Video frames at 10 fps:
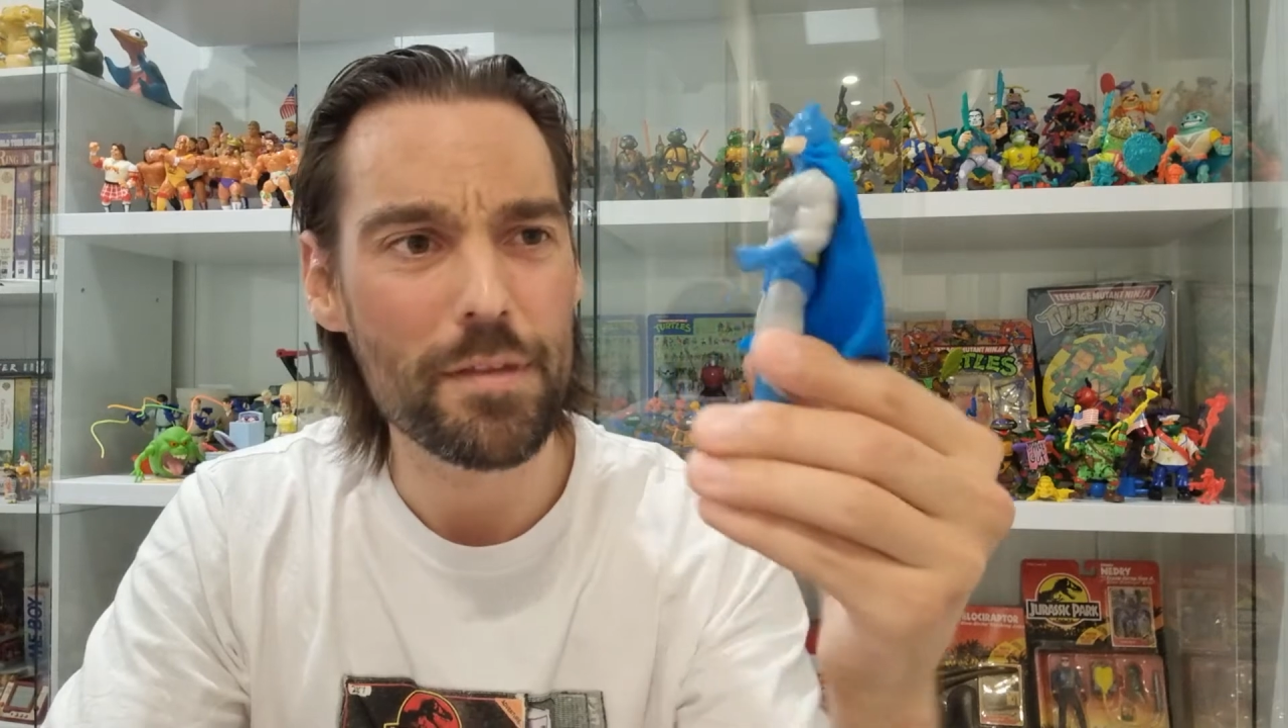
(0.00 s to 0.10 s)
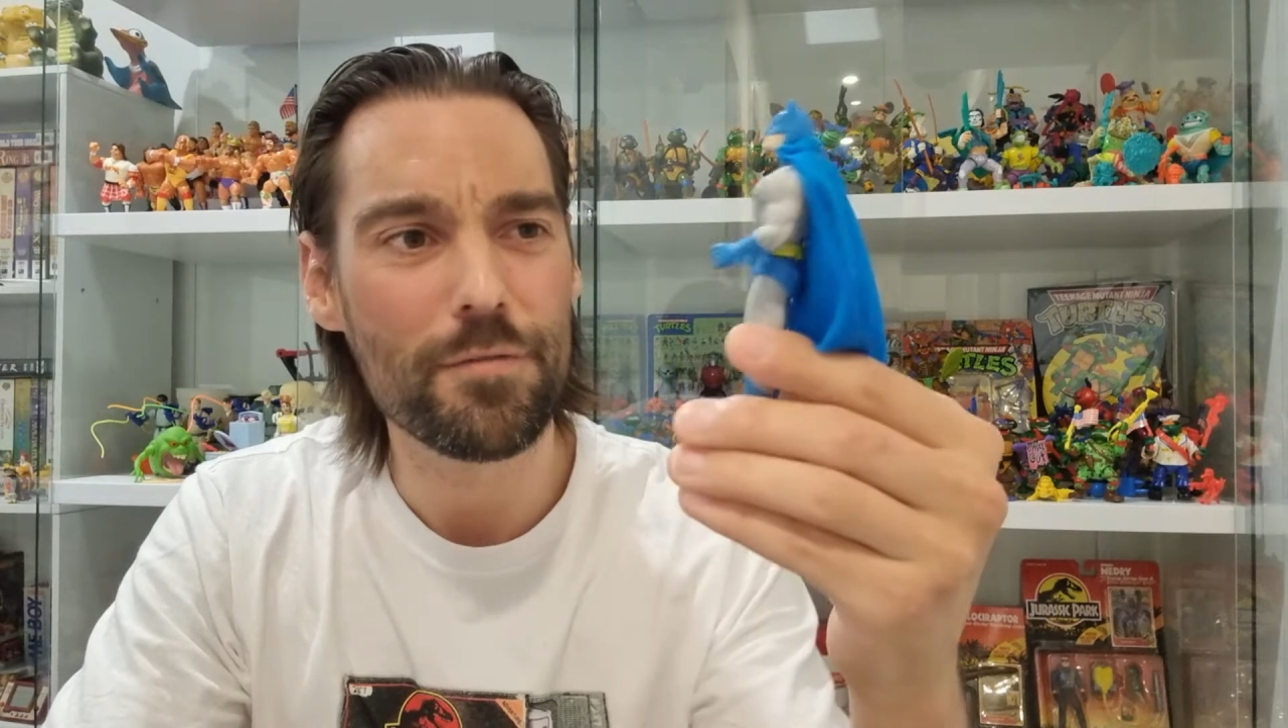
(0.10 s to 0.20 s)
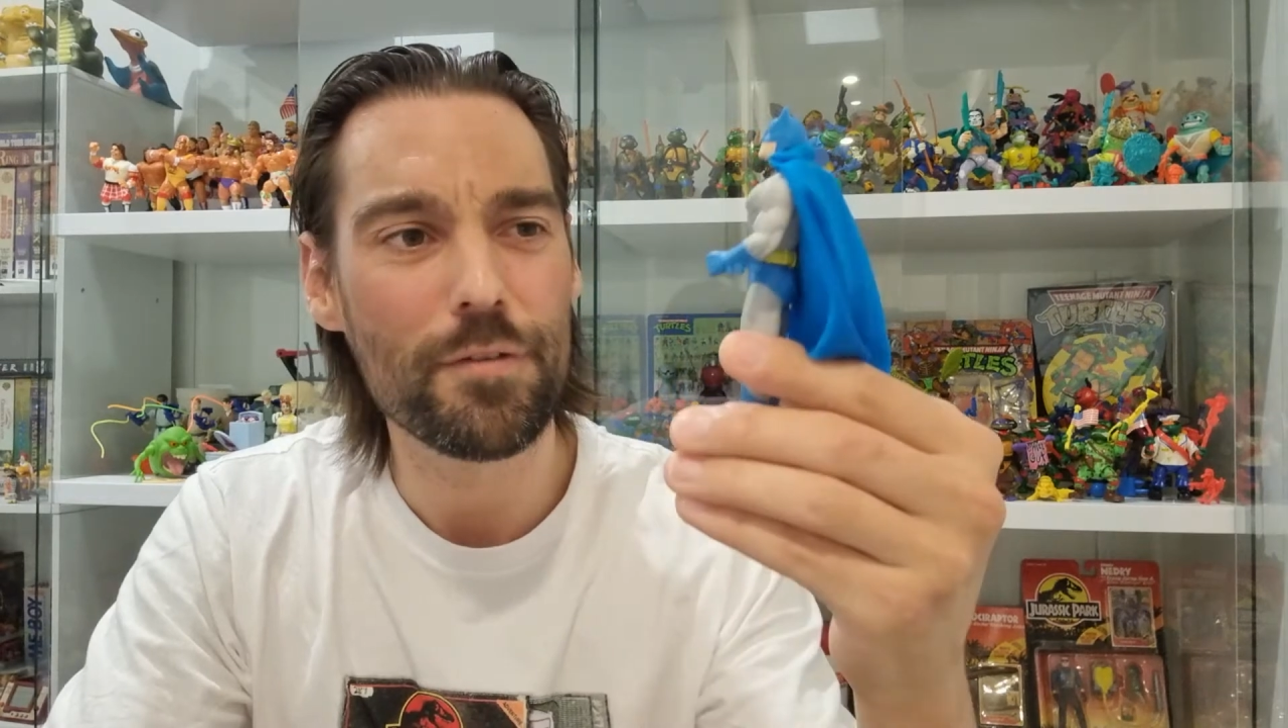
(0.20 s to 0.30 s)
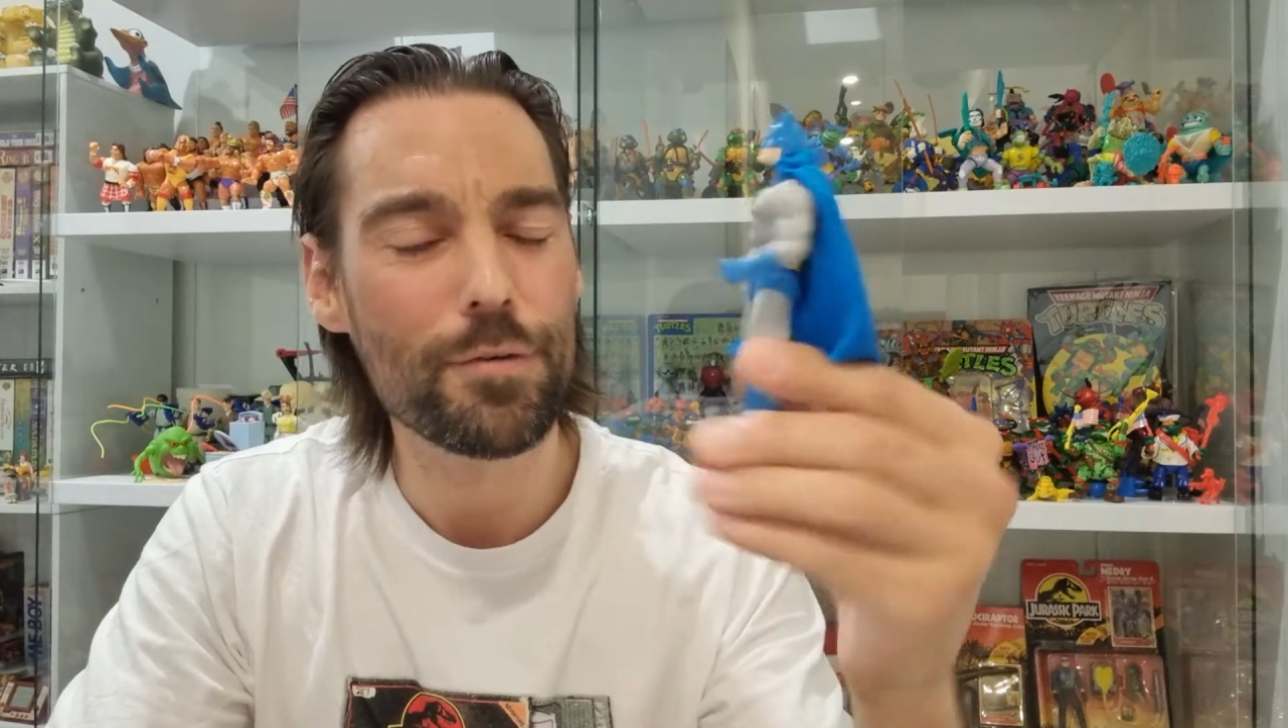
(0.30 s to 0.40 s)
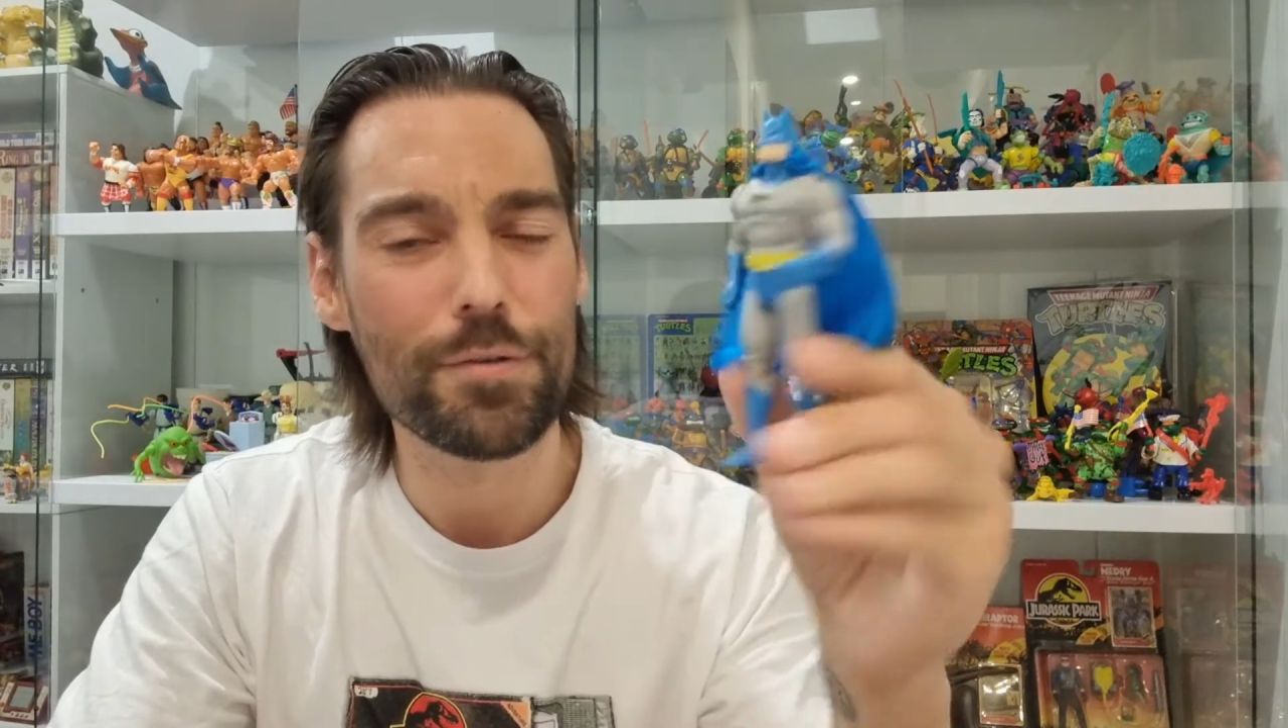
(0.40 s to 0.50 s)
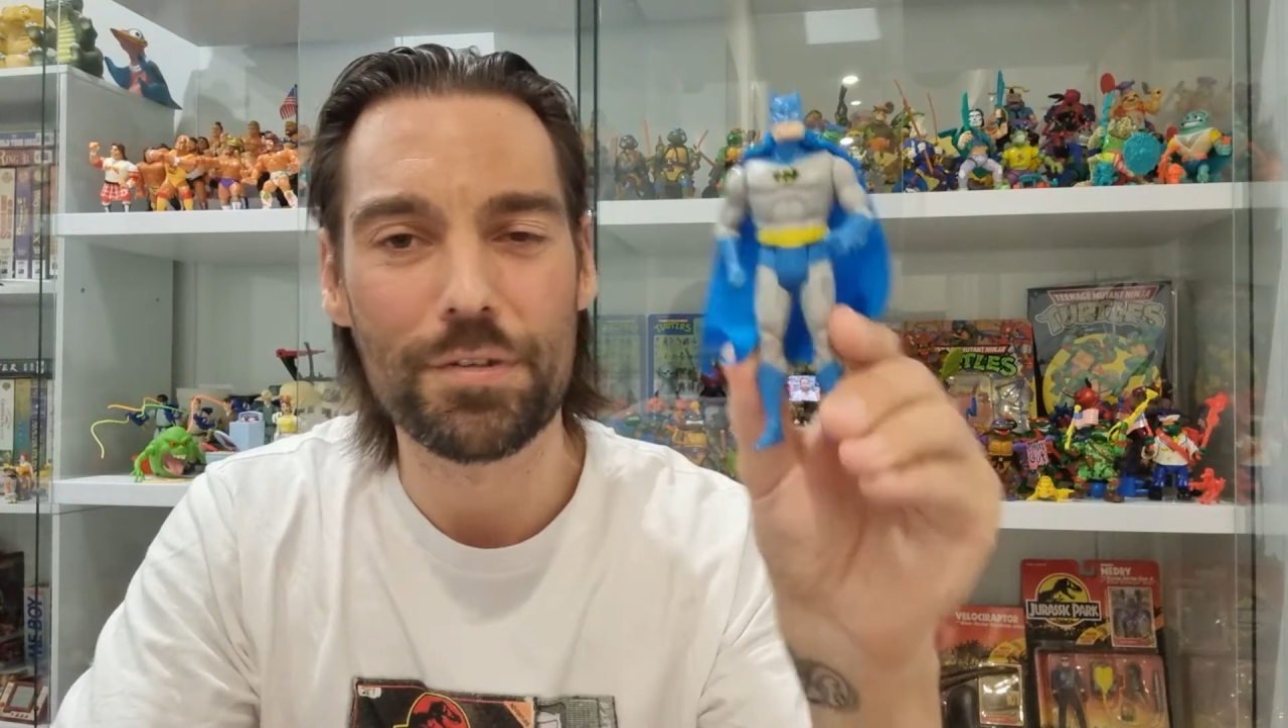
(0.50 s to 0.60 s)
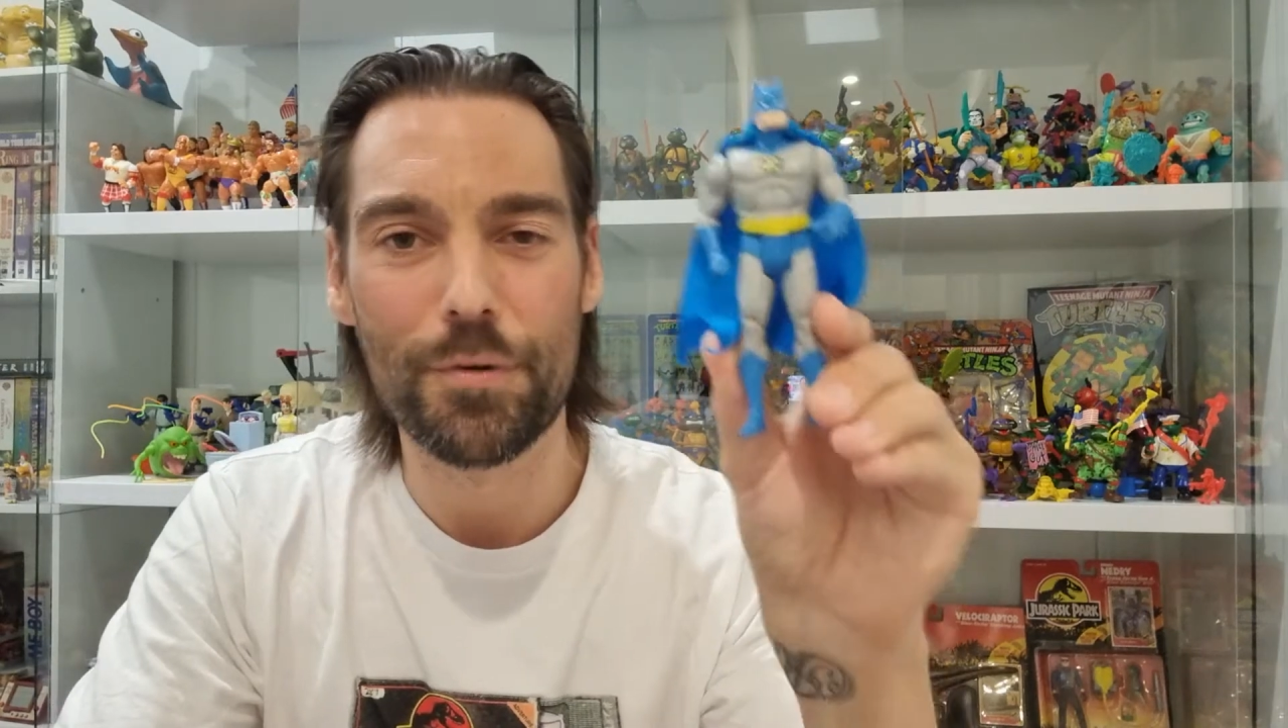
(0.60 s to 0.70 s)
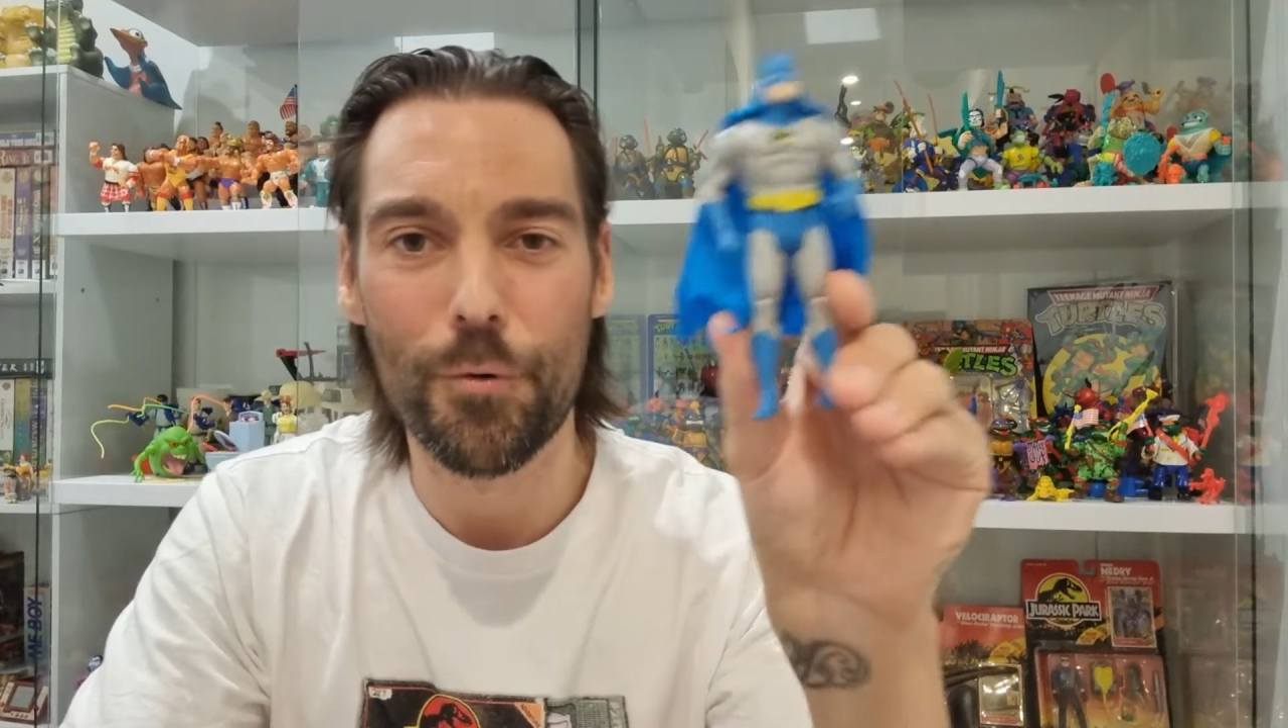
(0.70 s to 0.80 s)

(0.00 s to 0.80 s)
This figure is in